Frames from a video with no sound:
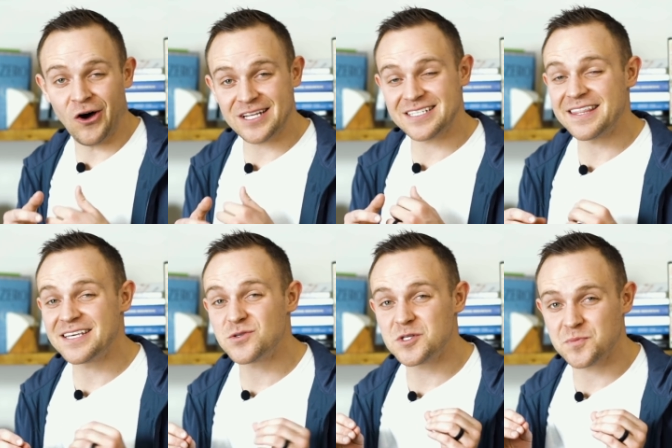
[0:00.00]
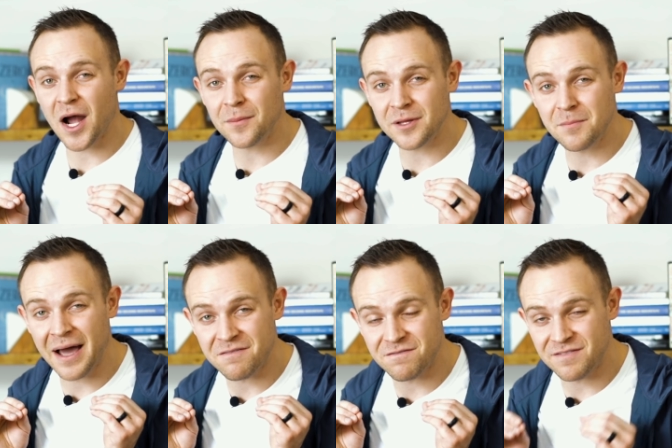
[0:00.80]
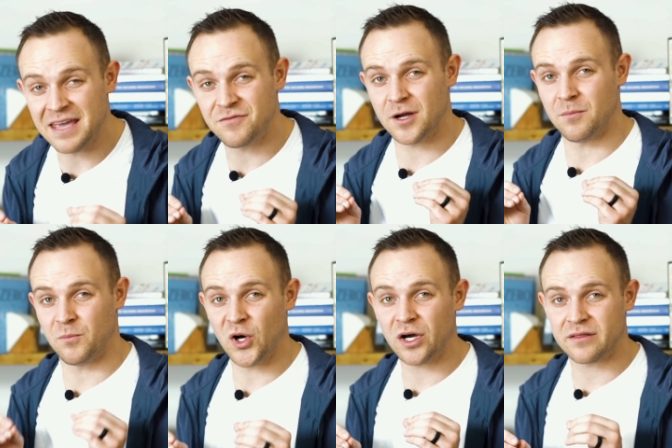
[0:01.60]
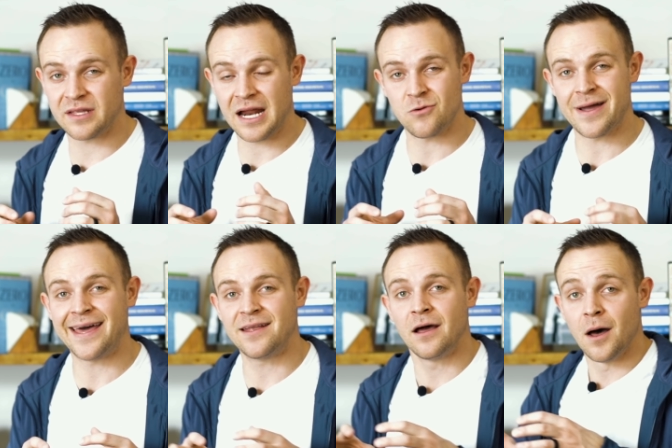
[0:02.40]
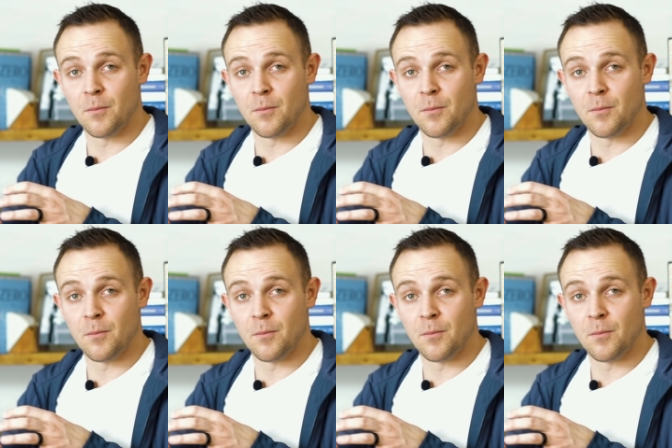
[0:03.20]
Honestly, this was probably my favorite book that I read